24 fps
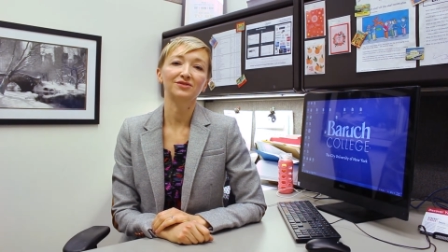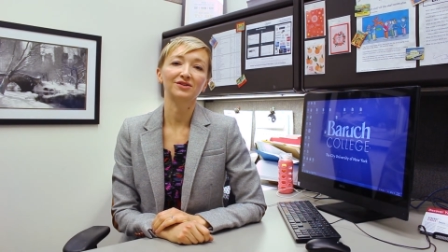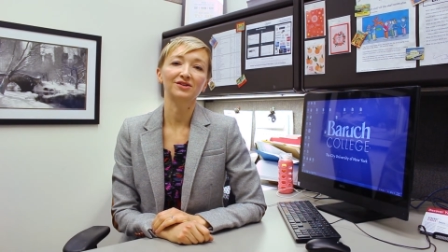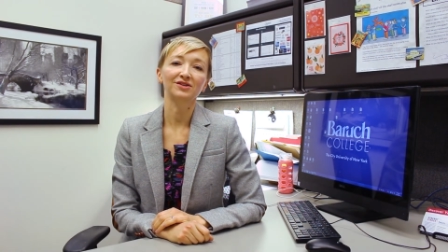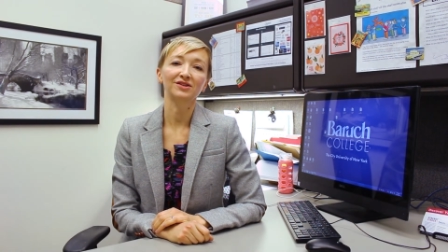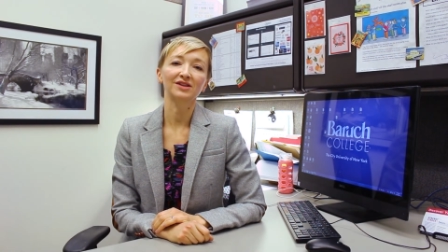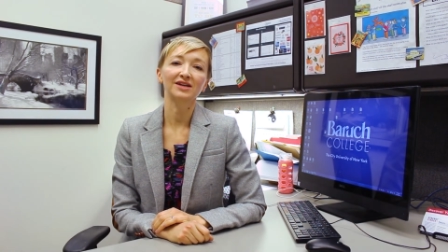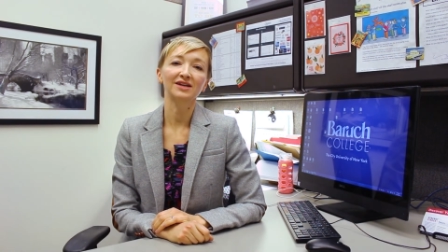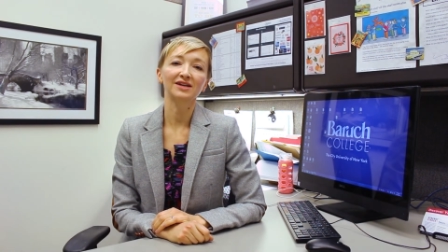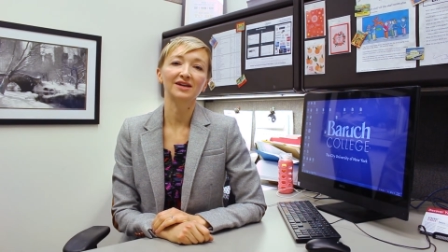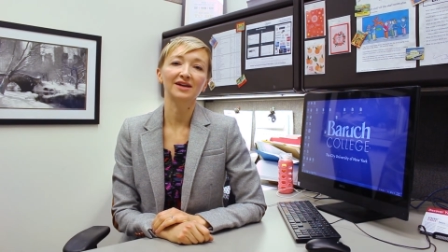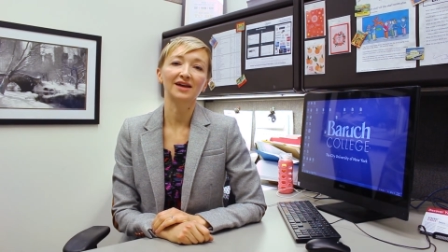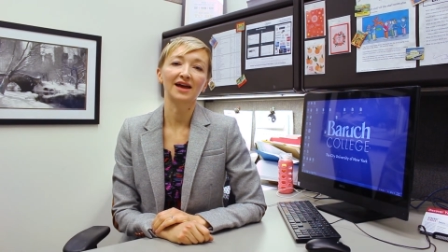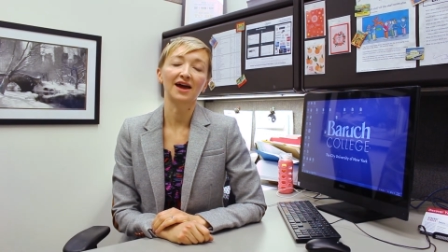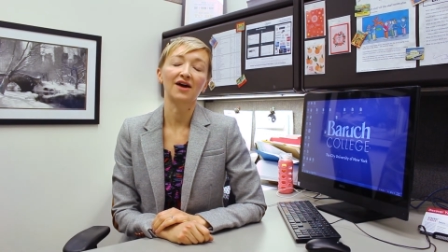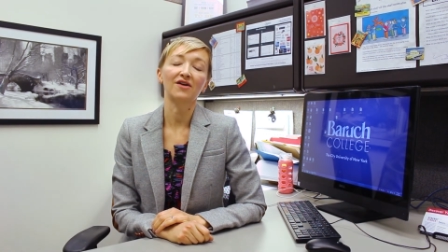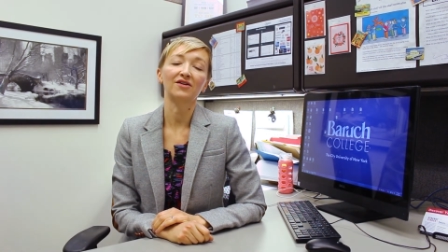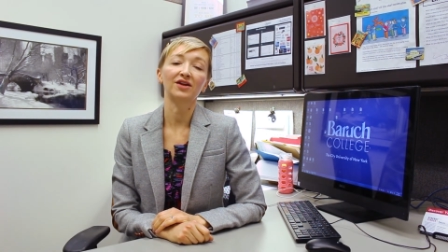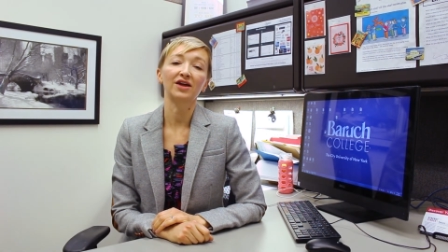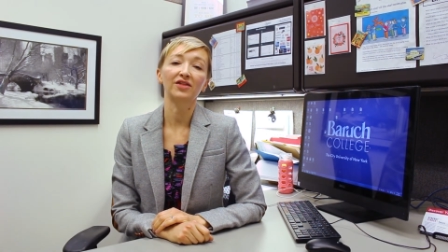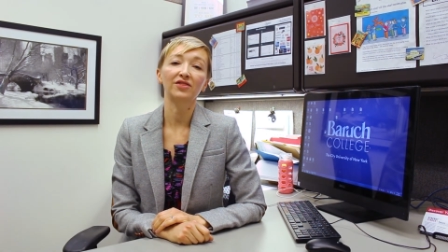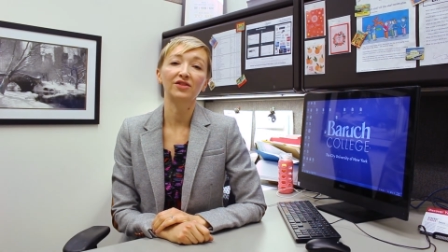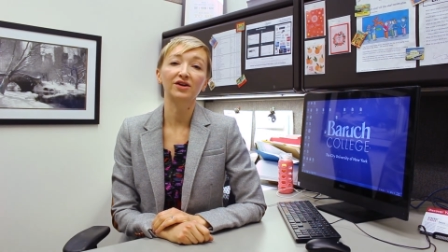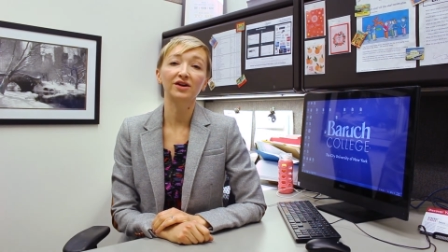CareerLink
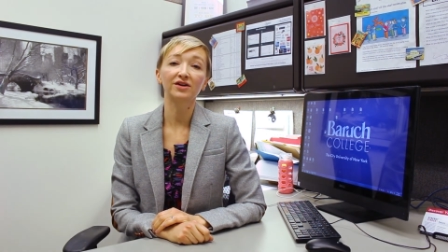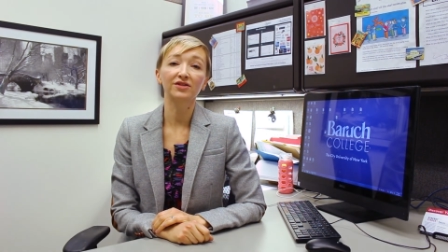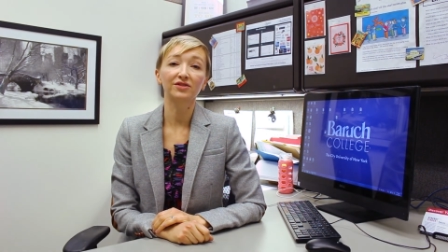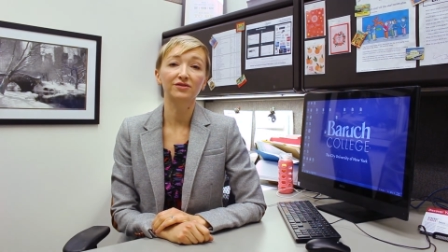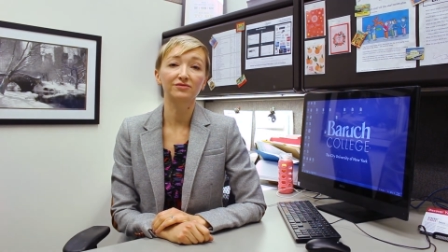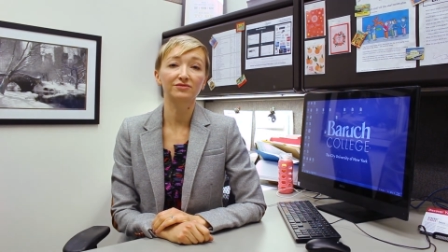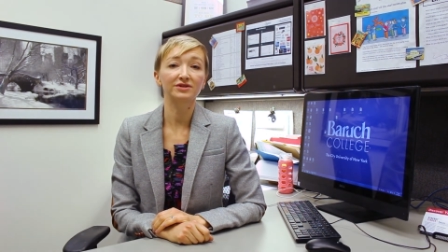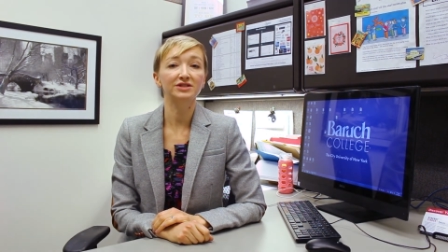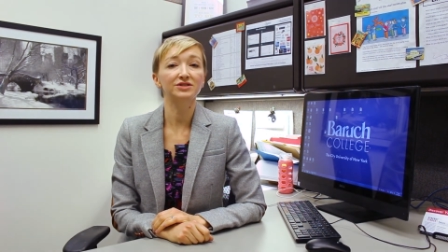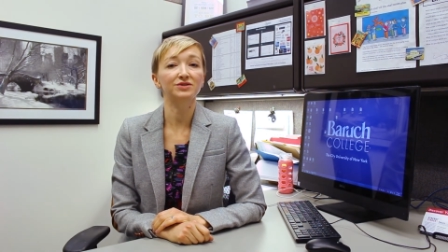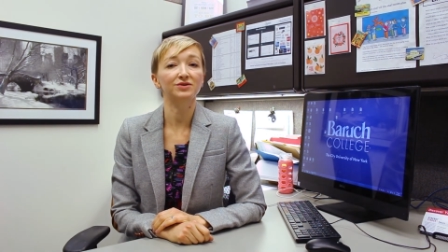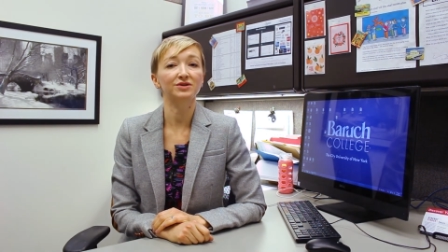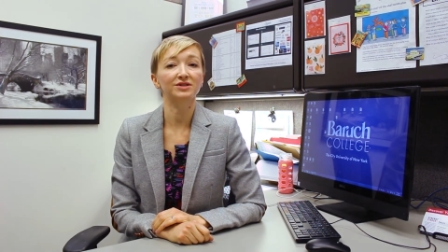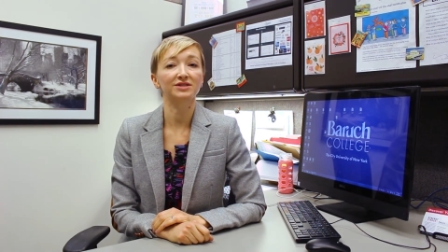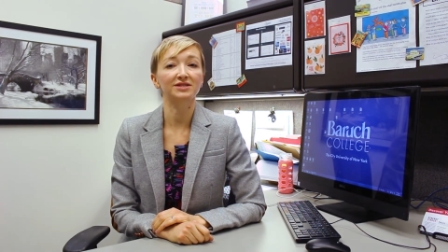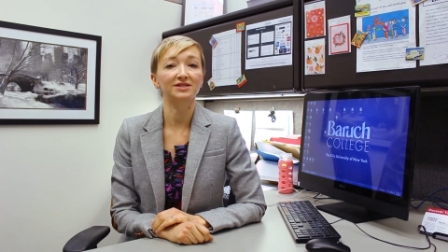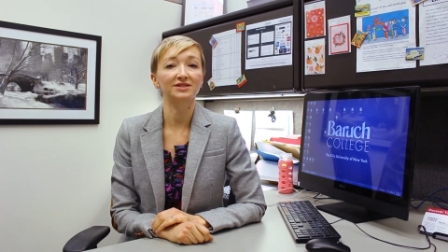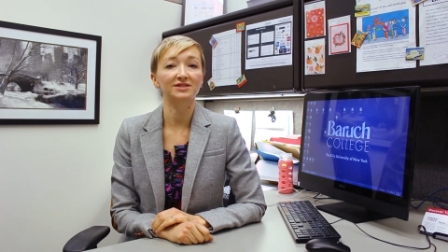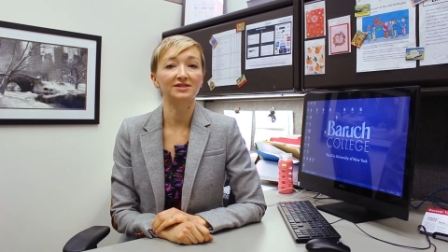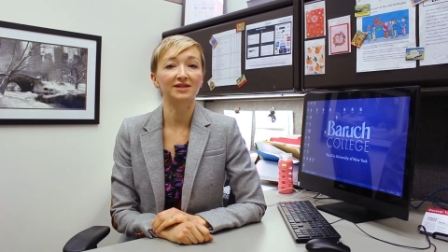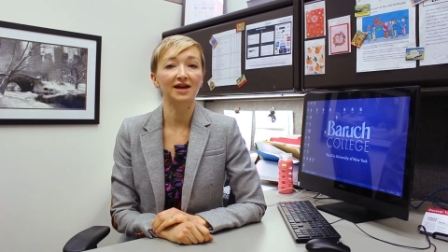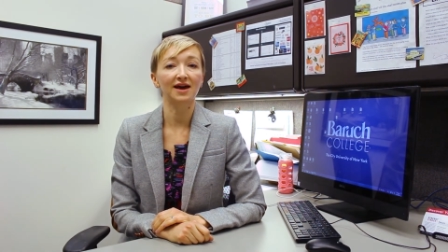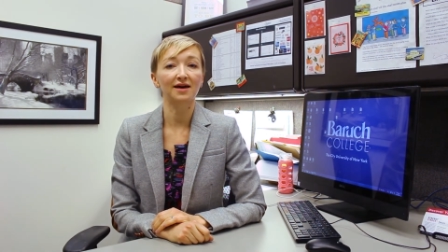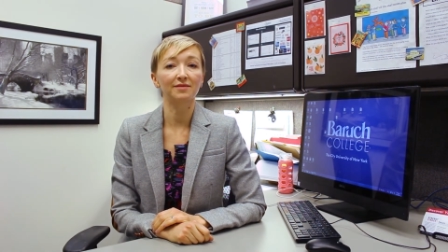account and look in the
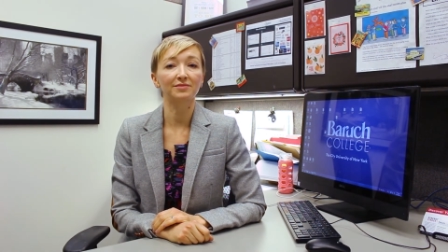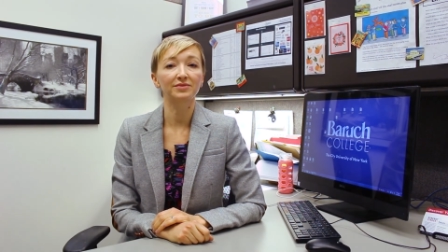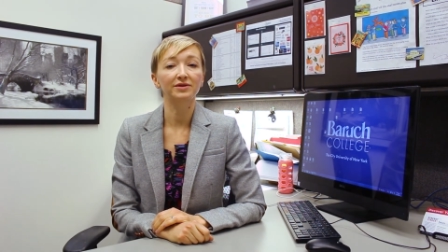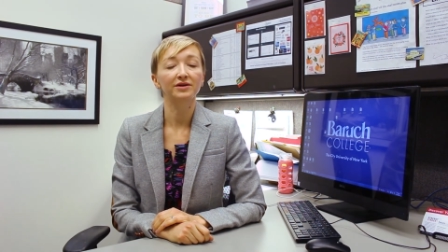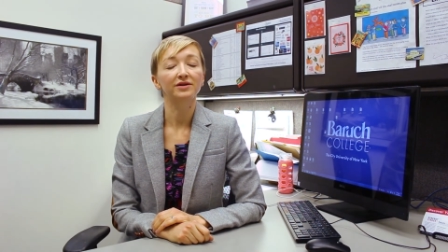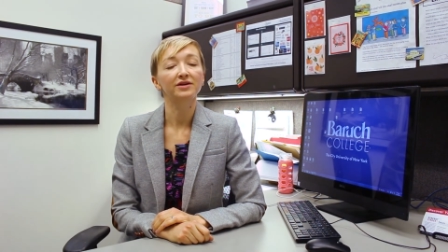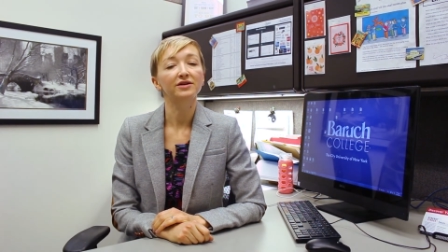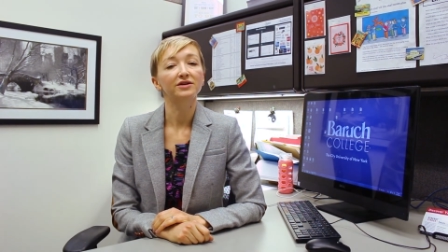Resources tab.